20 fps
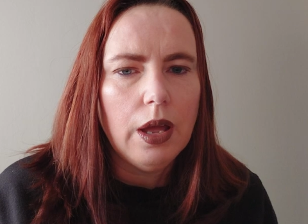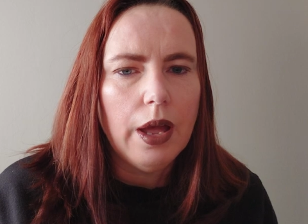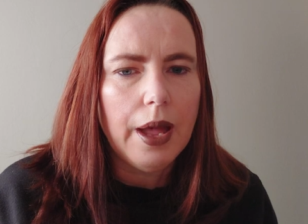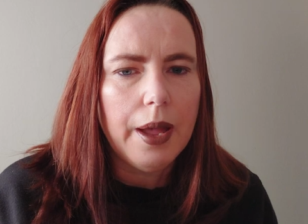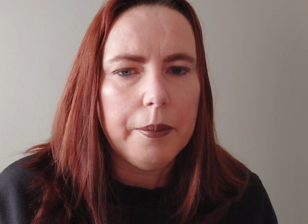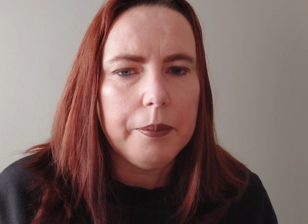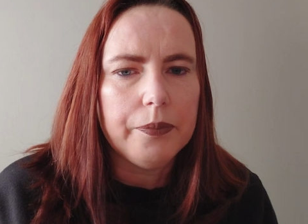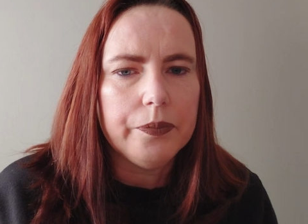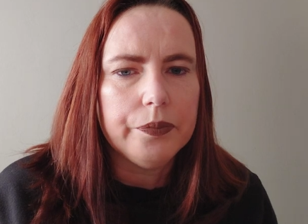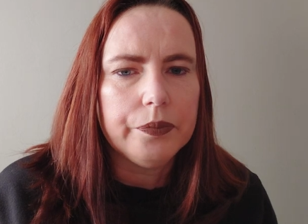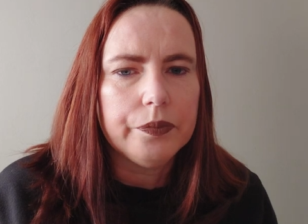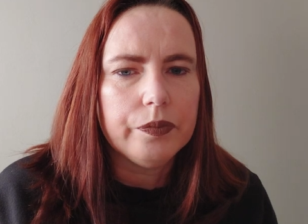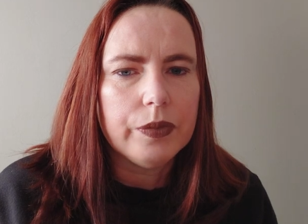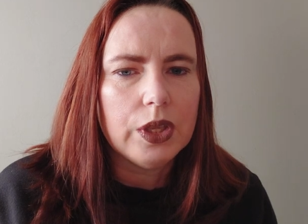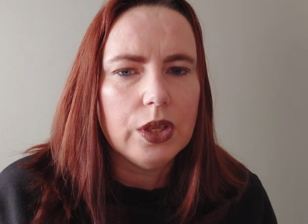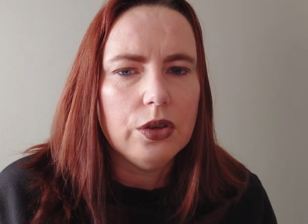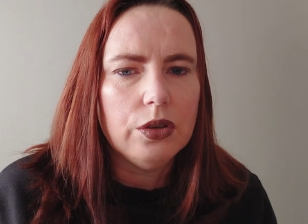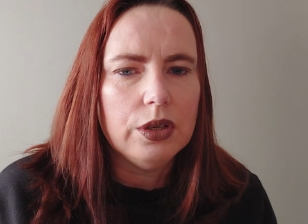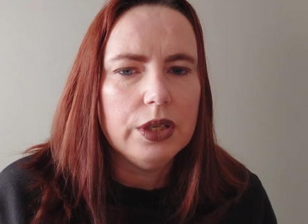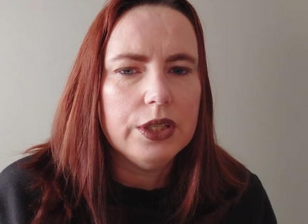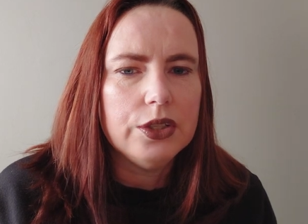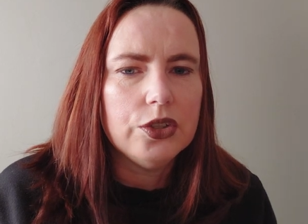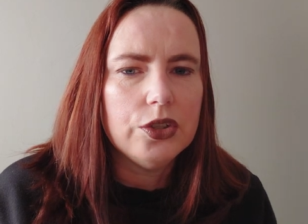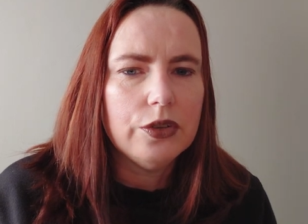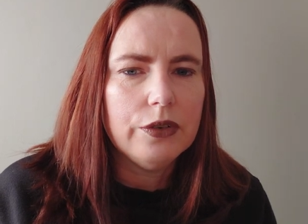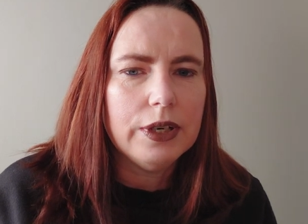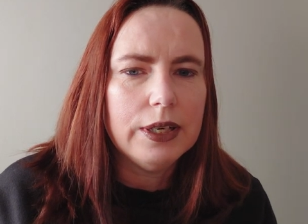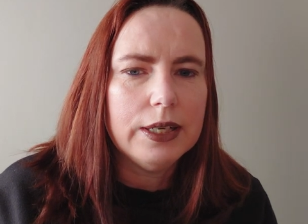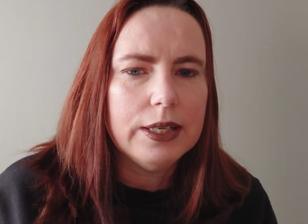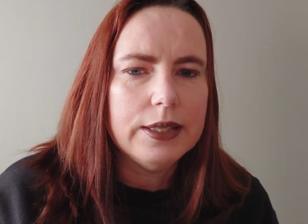You need
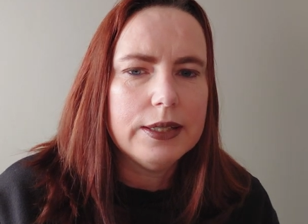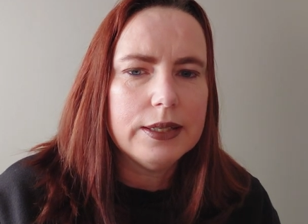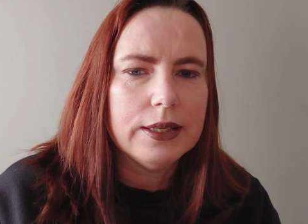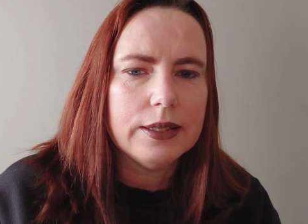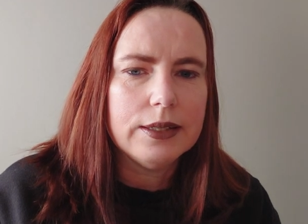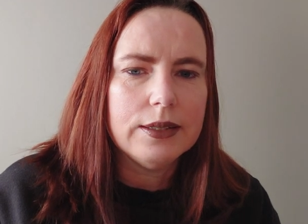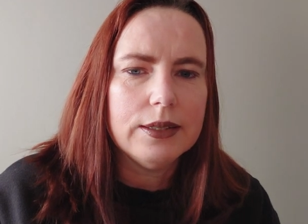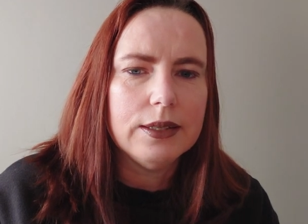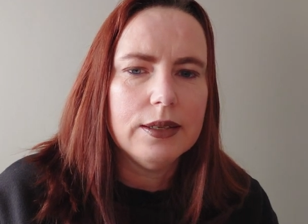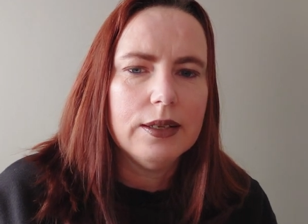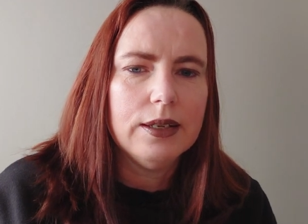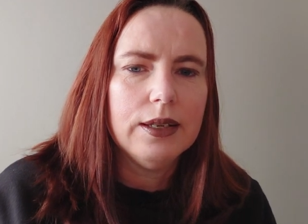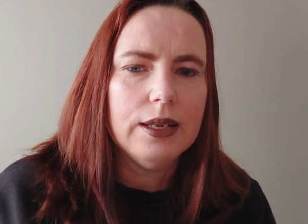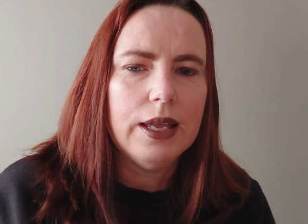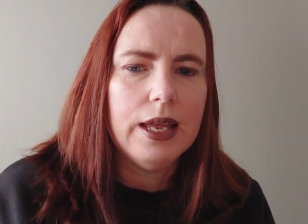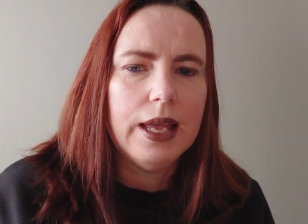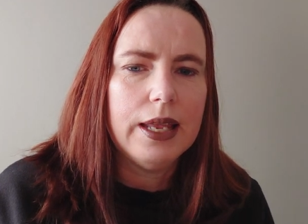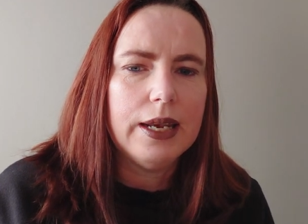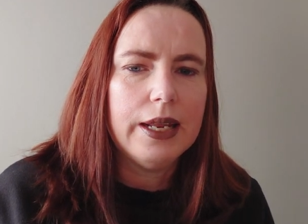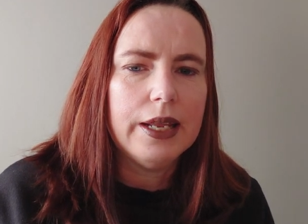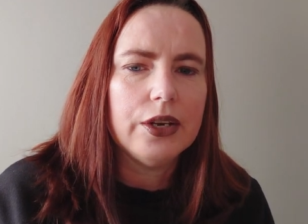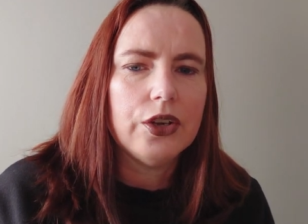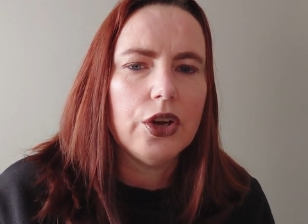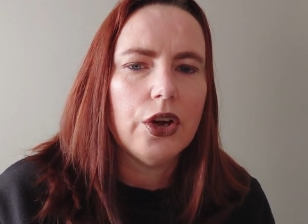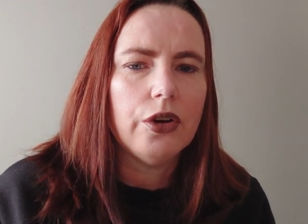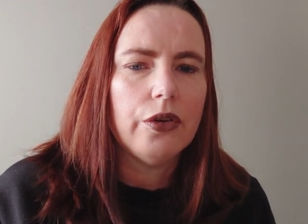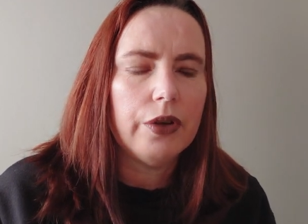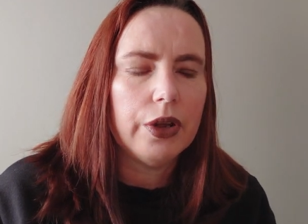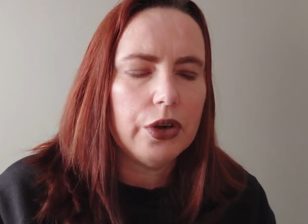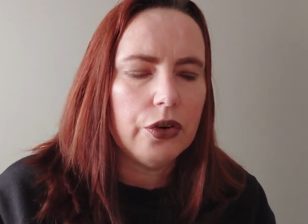to release it and let
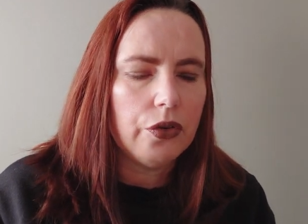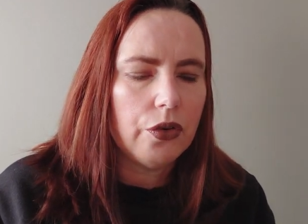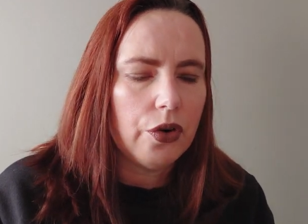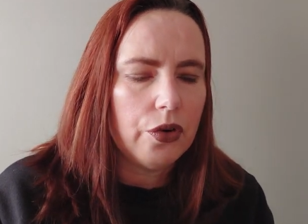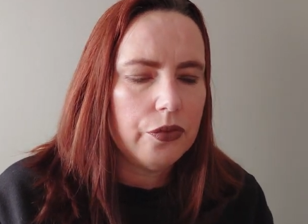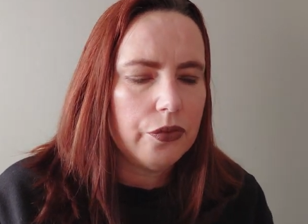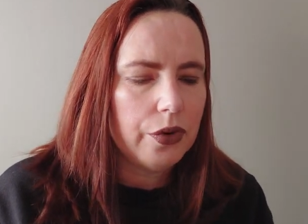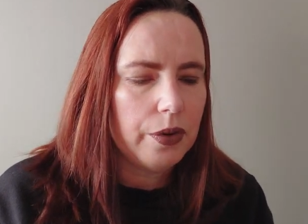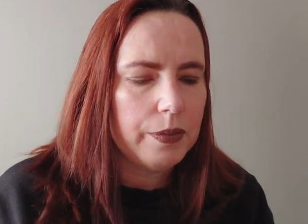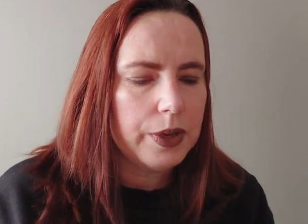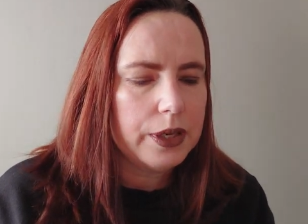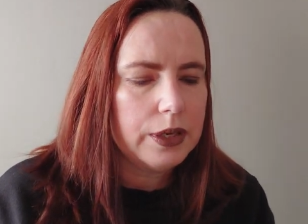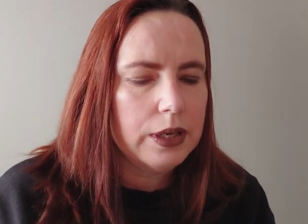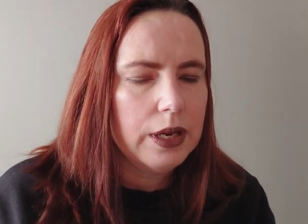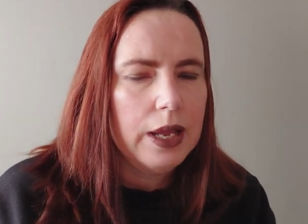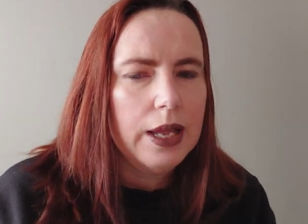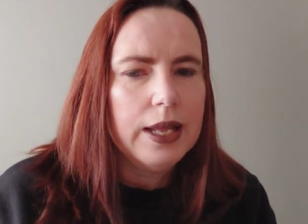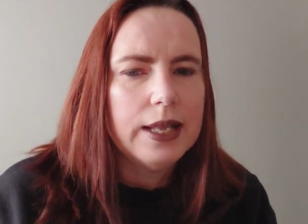go and grow from it.